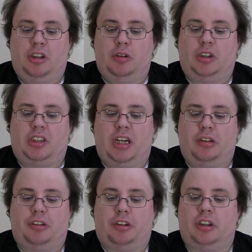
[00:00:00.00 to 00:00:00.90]
who
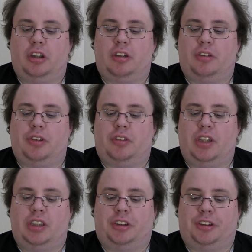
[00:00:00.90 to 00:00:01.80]
encounter a lot of
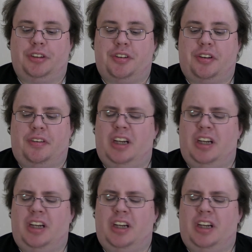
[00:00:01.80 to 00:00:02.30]
adventures